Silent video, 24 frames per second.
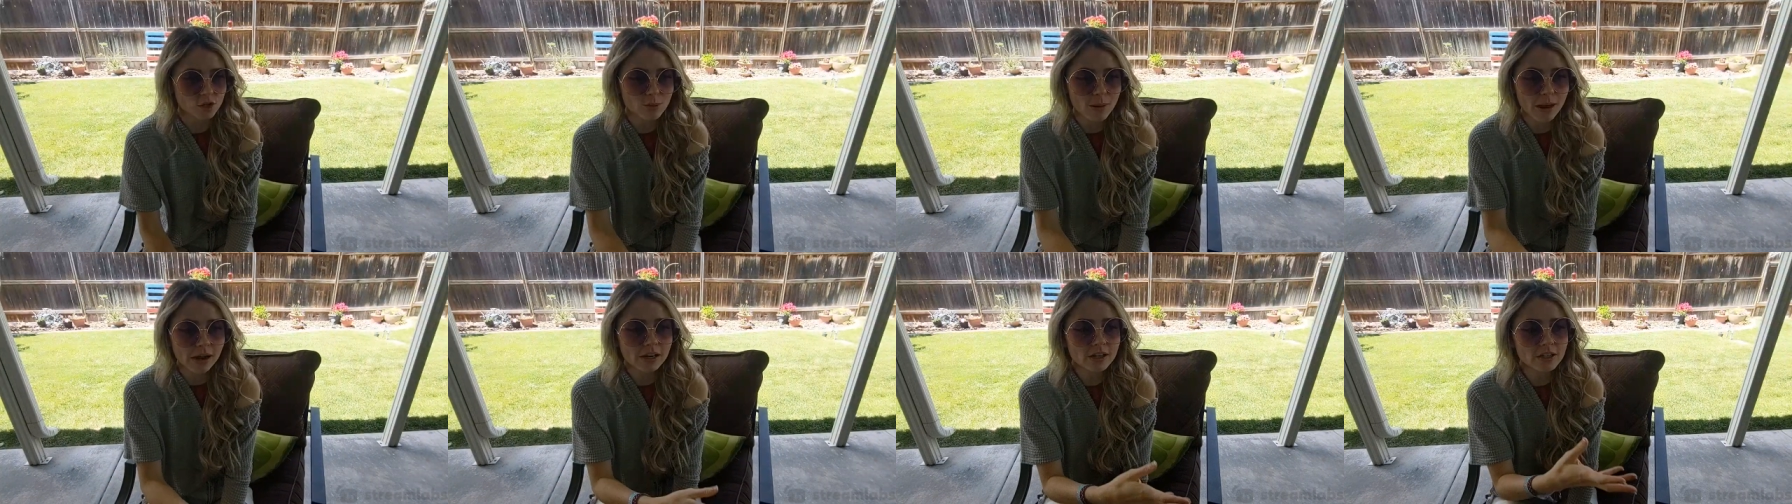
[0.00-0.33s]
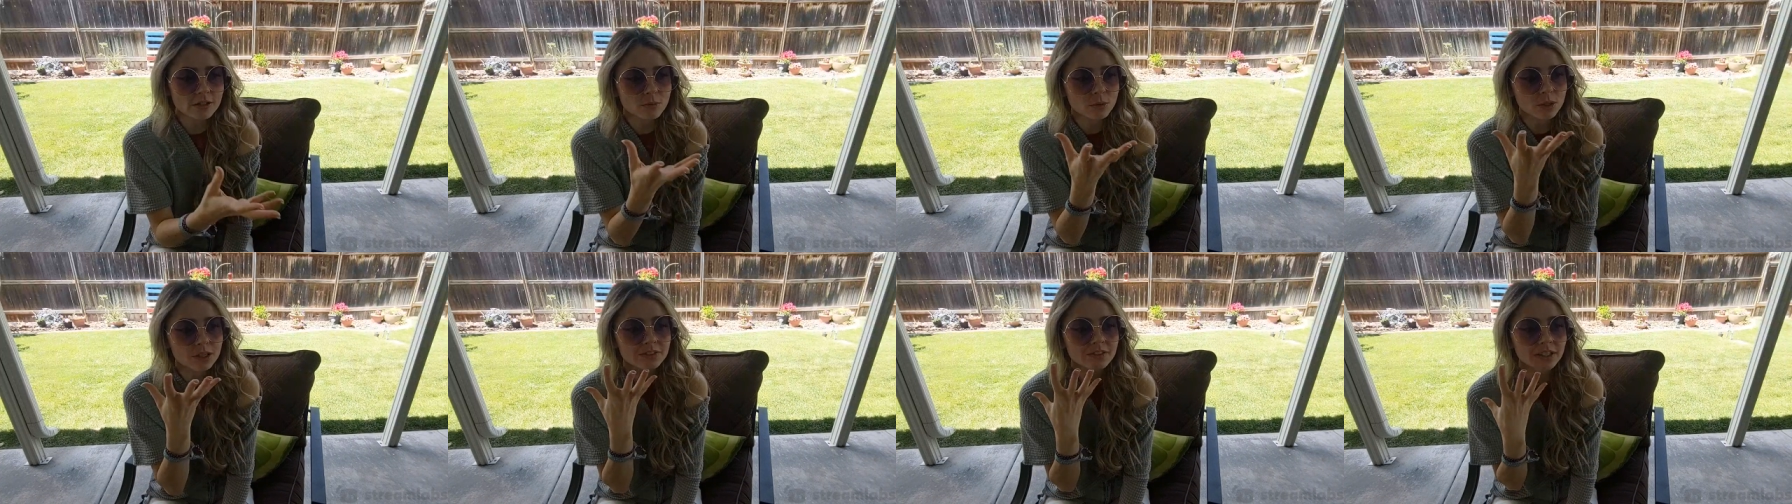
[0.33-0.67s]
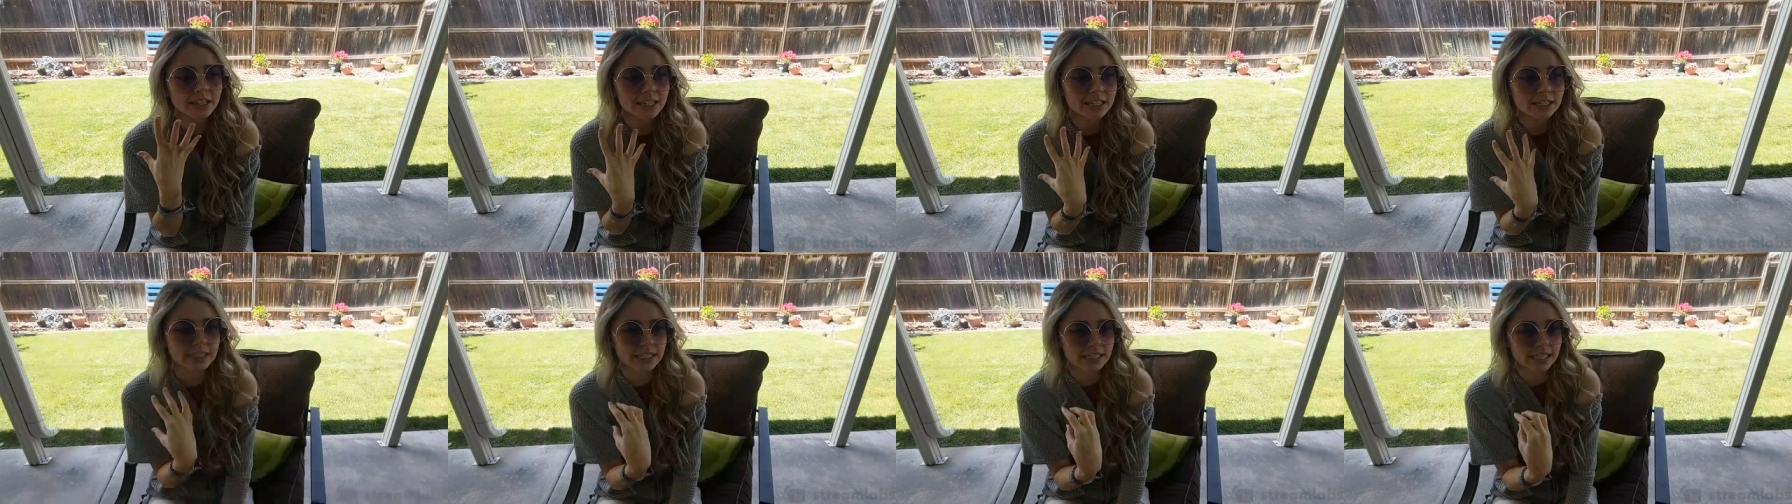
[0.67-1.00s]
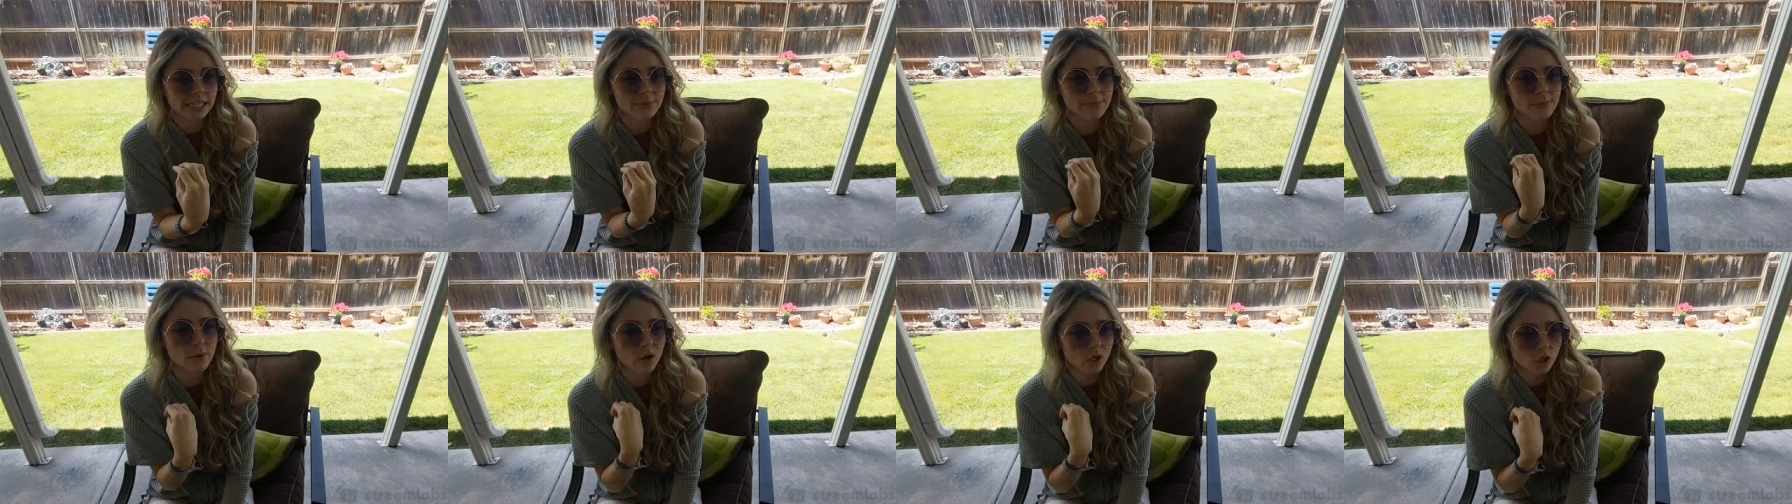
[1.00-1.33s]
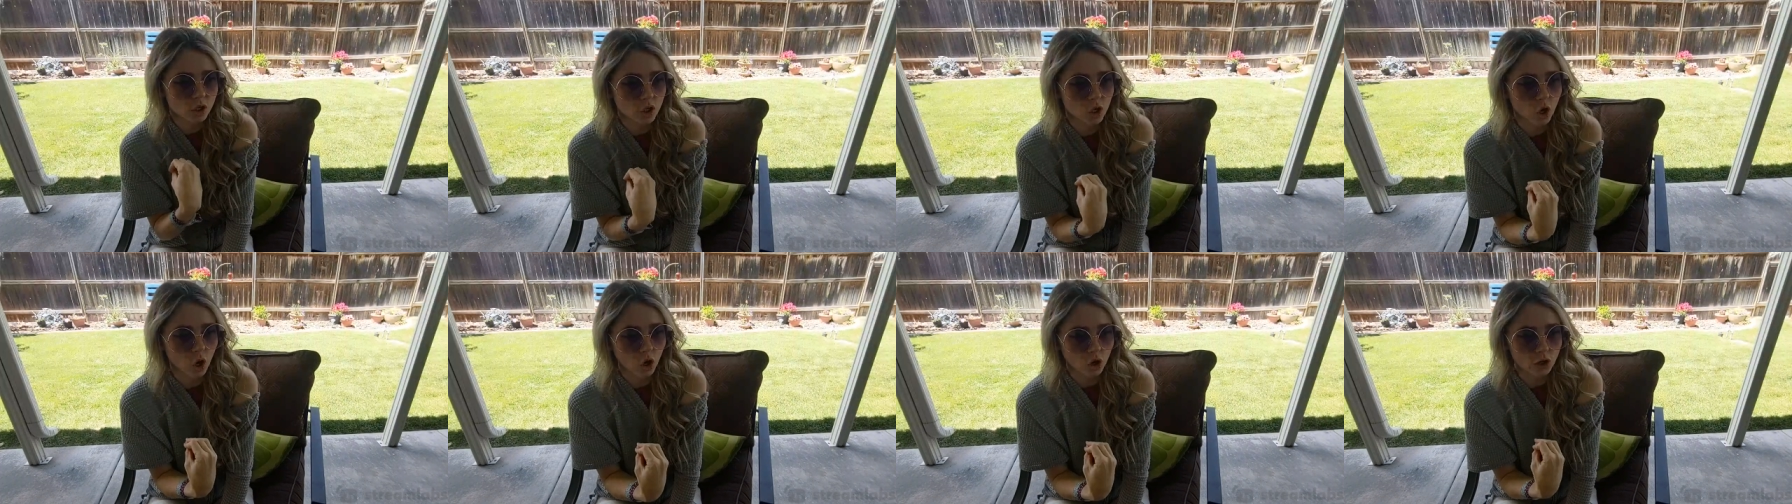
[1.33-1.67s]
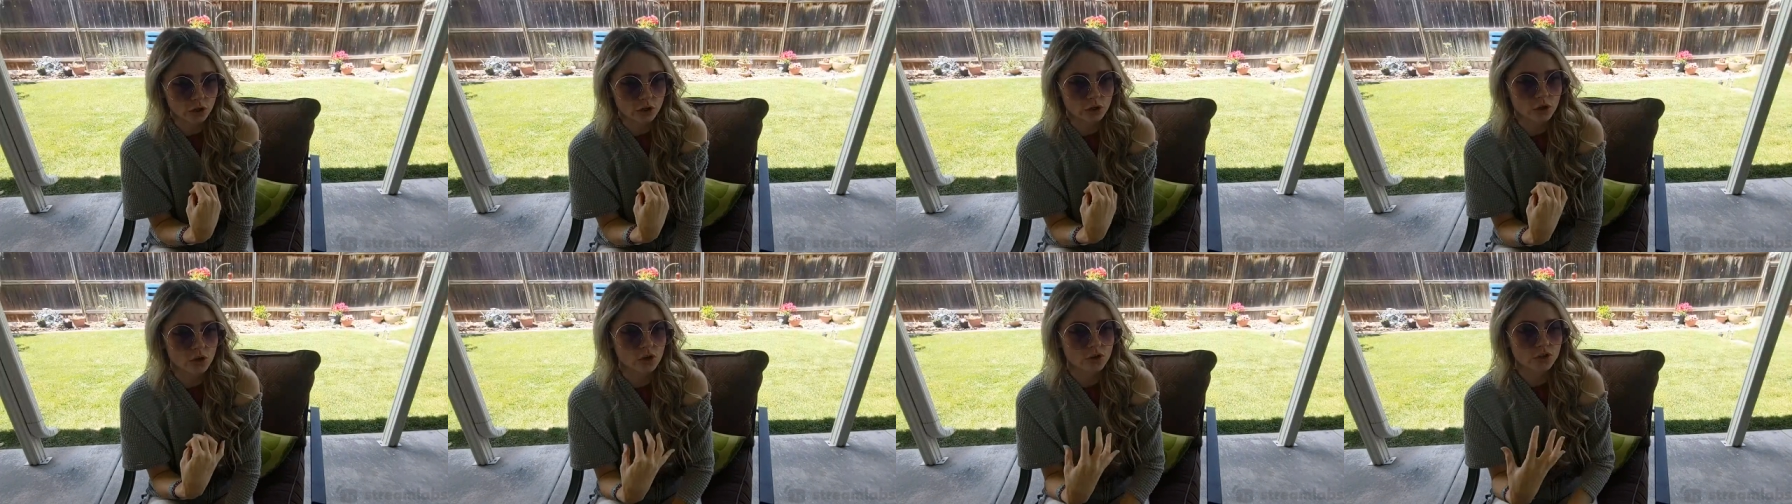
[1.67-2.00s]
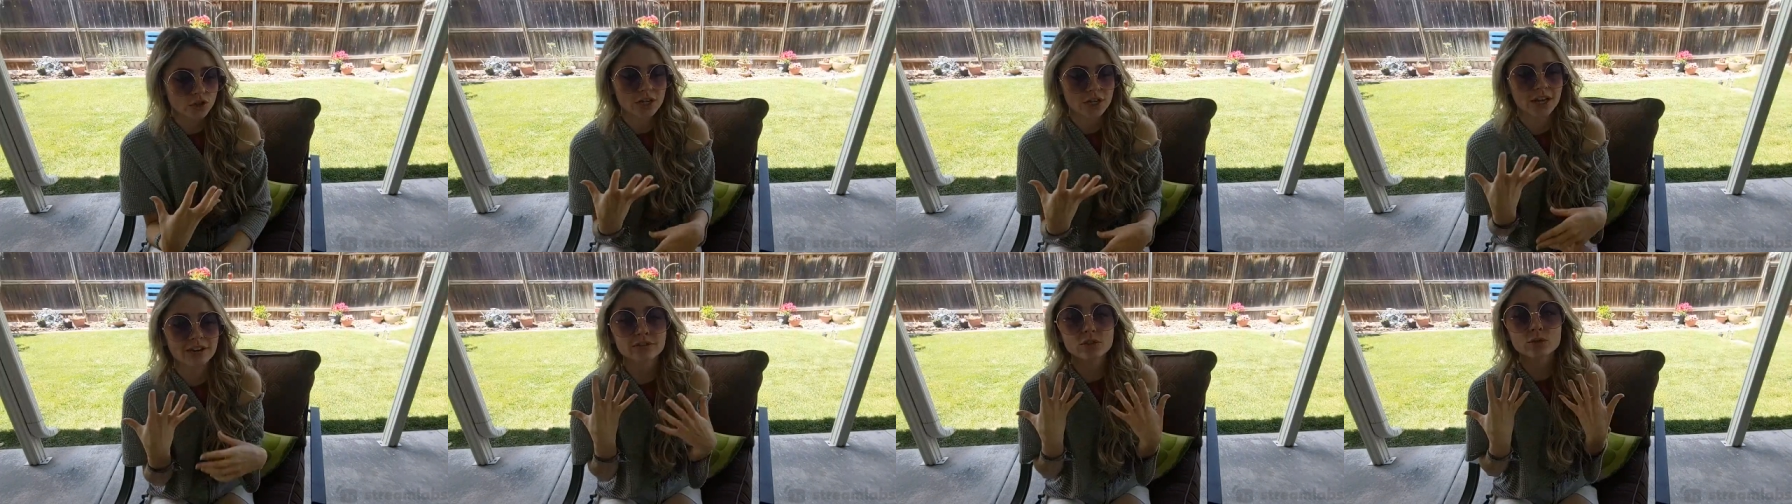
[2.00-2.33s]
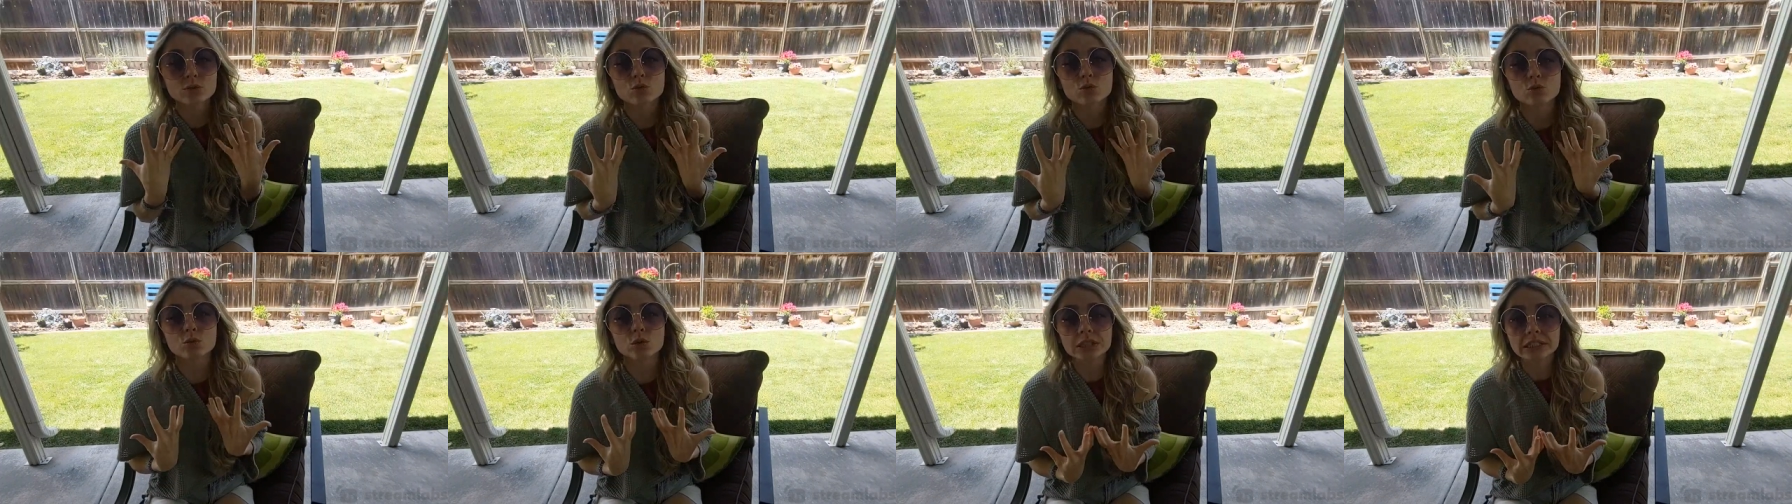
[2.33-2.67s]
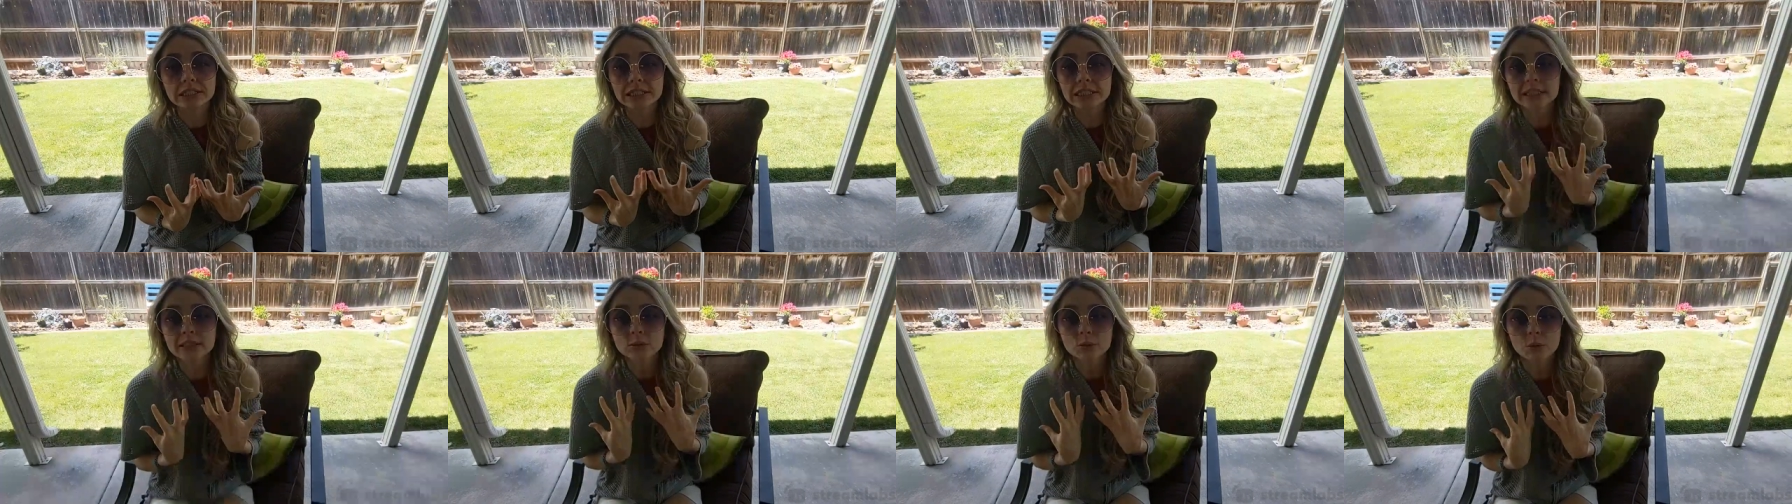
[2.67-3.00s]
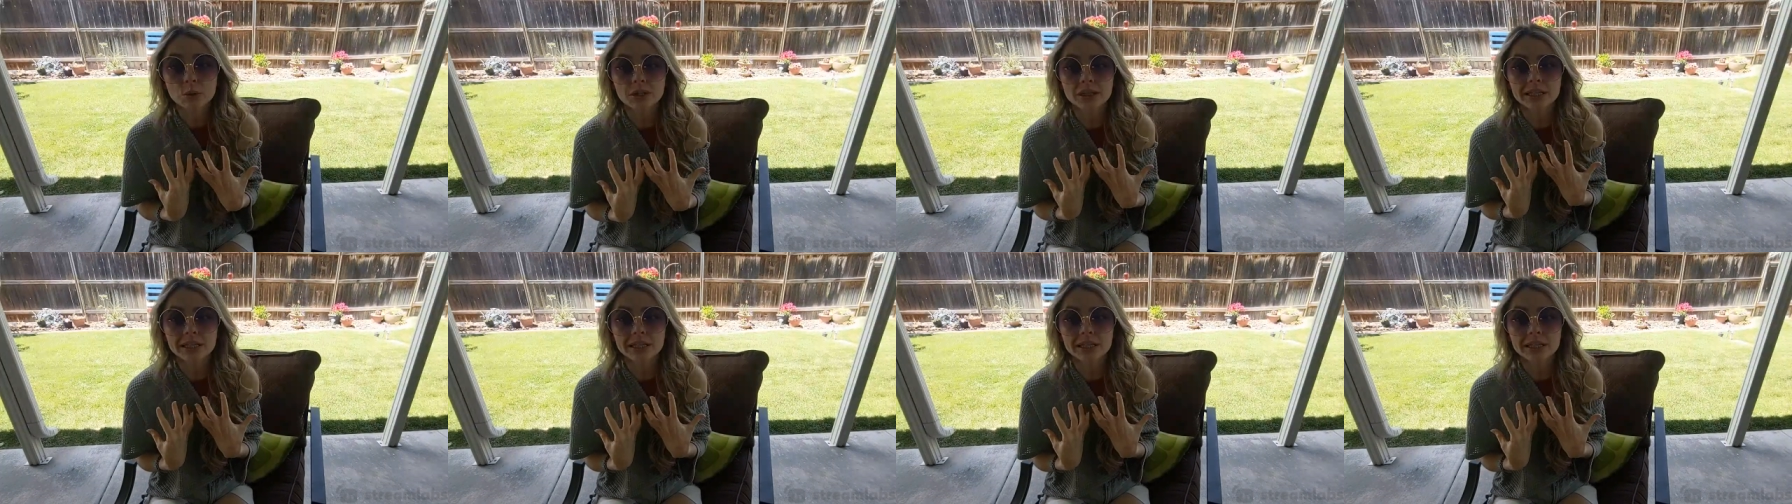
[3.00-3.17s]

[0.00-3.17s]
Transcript: Chewbacca is more of like a deep gargle, so you have to really,